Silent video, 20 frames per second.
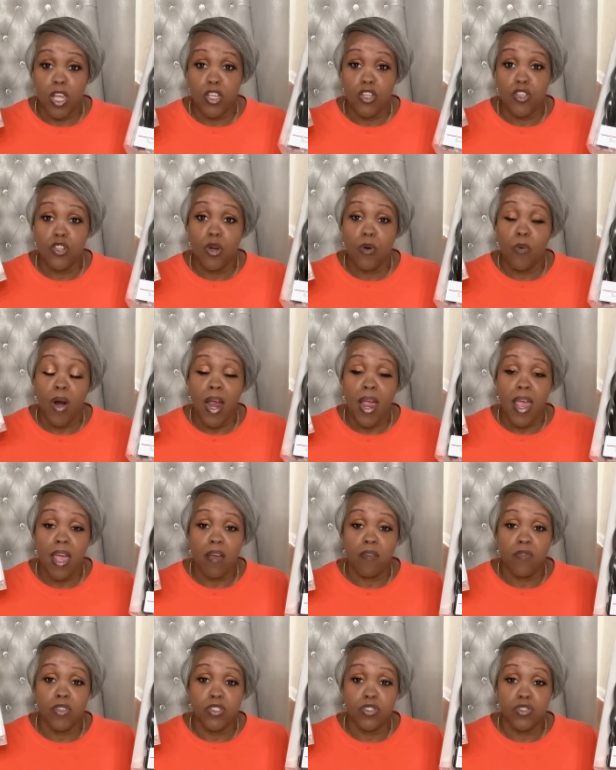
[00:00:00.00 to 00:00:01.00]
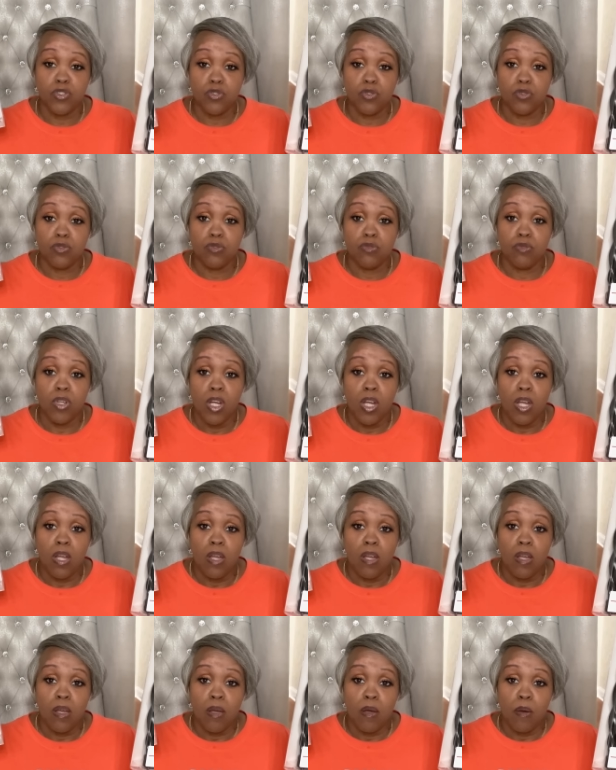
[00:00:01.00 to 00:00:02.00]
You know I have the two
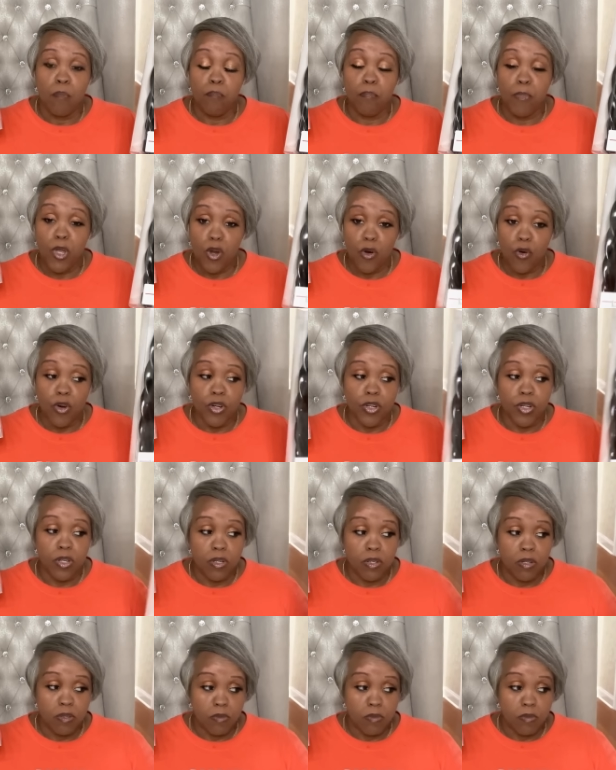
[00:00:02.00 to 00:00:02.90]
mirrored